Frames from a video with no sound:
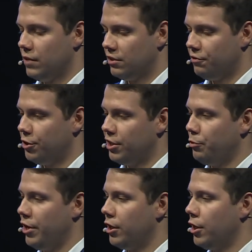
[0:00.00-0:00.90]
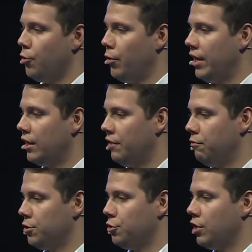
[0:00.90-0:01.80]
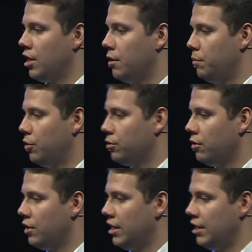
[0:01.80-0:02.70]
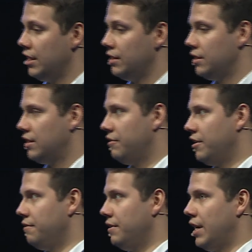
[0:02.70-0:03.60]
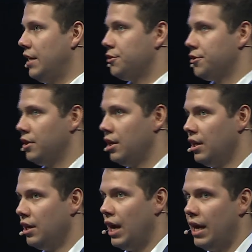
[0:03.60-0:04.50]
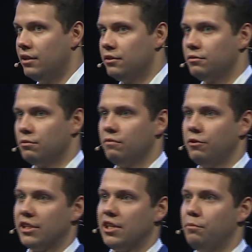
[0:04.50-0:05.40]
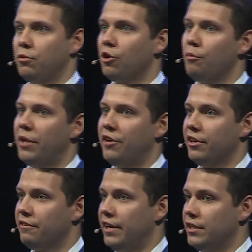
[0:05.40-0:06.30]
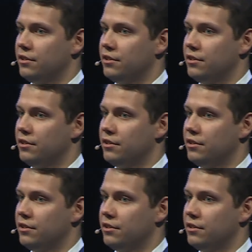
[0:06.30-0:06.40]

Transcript: further we are going, if we're talking about online identity verification and, for example, comparing face